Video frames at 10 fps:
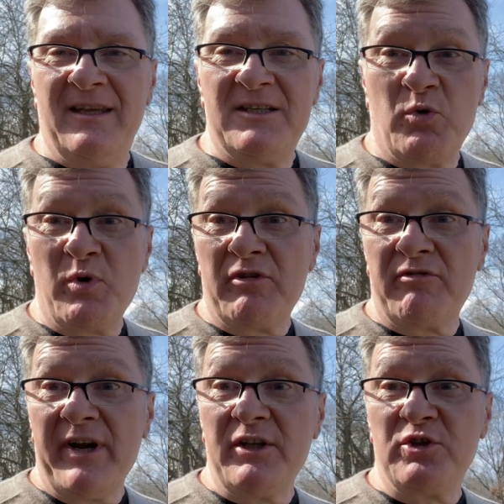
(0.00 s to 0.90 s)
So we are
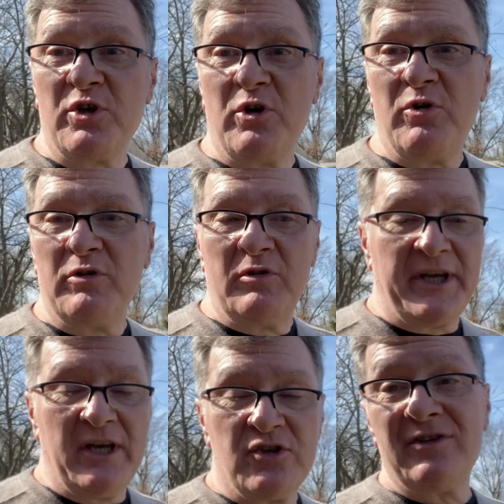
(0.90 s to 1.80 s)
ready to go on
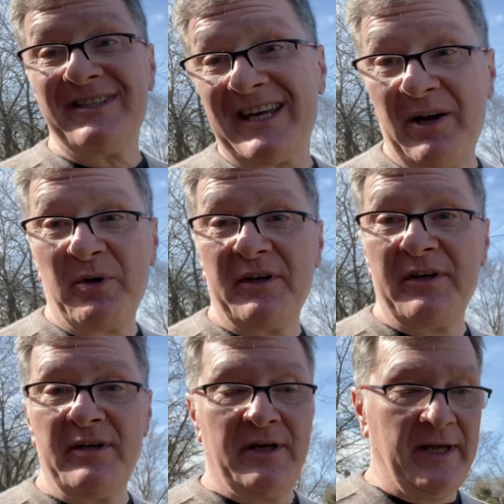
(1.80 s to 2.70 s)
location
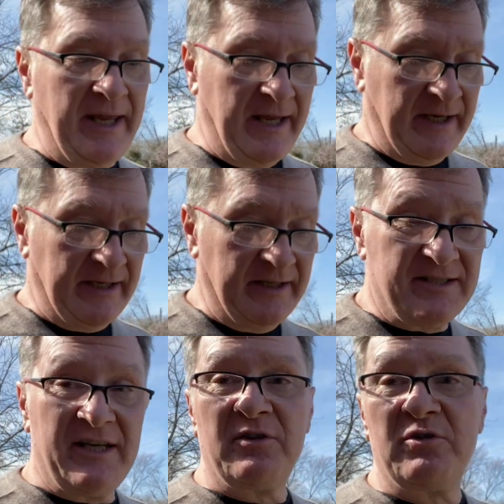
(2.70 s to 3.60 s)
scouting and I
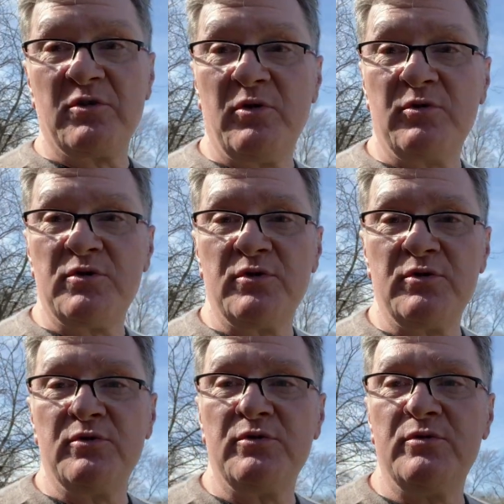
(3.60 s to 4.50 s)
decided to go
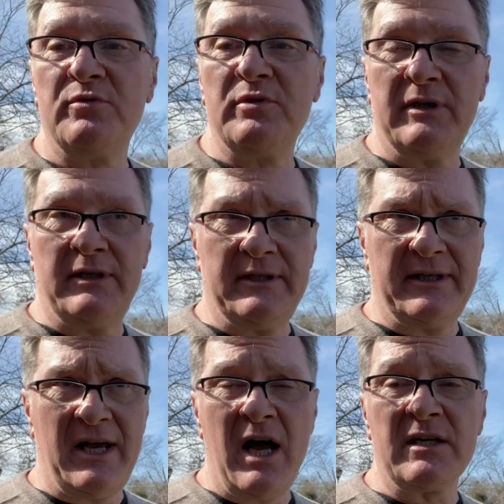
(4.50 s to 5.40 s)
to uh,
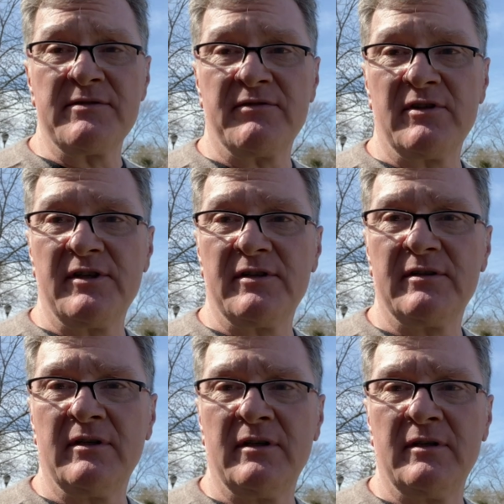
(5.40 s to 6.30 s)
Oxford,
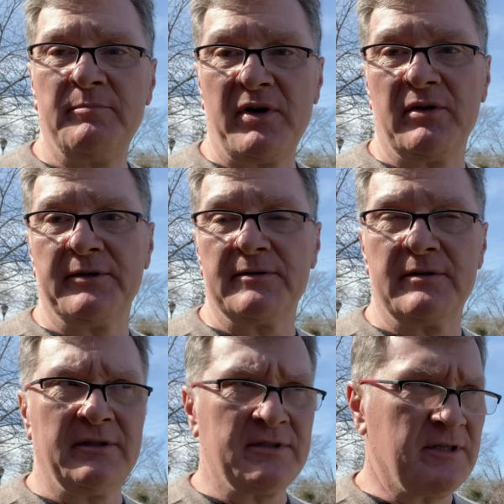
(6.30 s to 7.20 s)
uh,
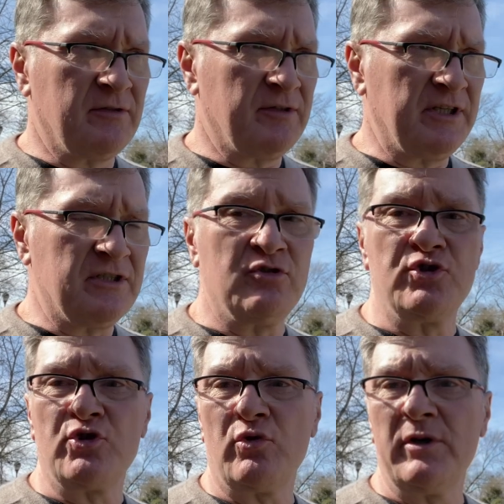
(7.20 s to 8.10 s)
Maryland. It's on Eastern
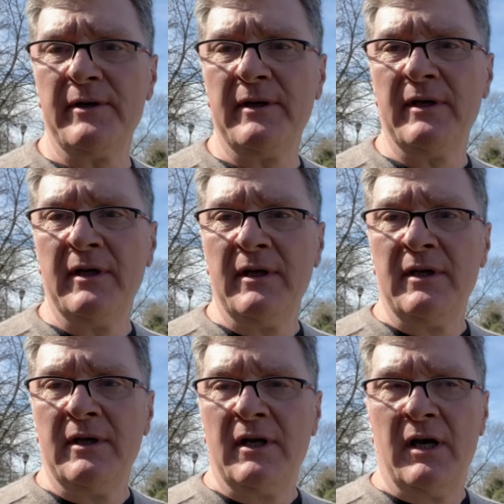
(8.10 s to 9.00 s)
Shore.
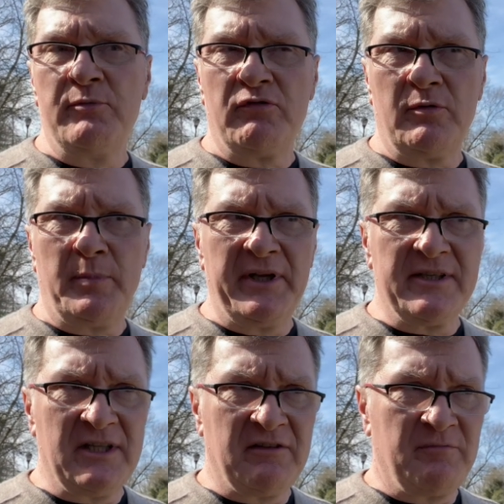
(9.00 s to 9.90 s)
A beautiful
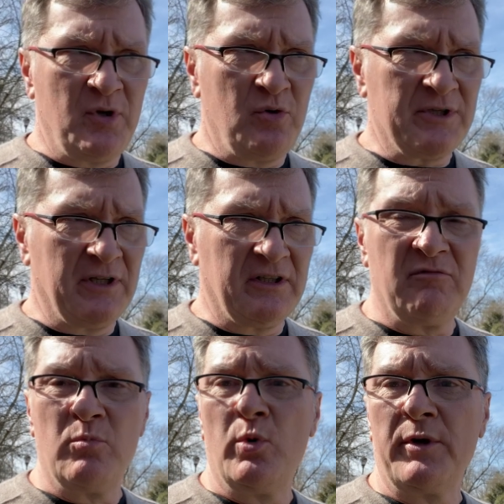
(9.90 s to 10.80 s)
place, a lot of boats, a lot
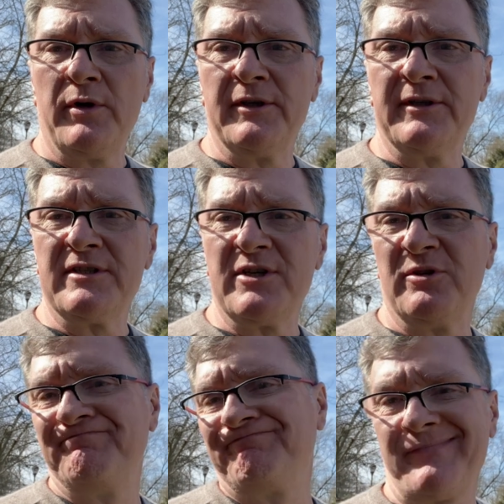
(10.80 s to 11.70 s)
of water,
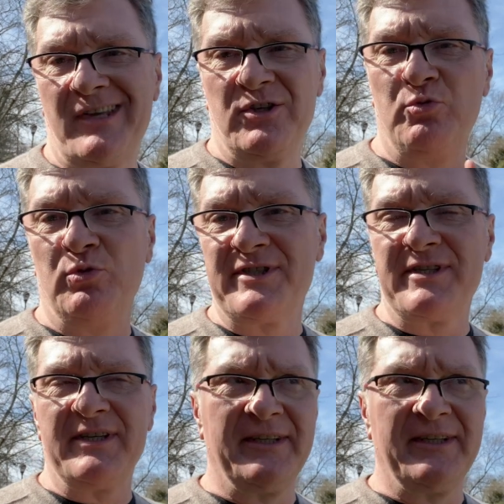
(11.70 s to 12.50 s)
so you will see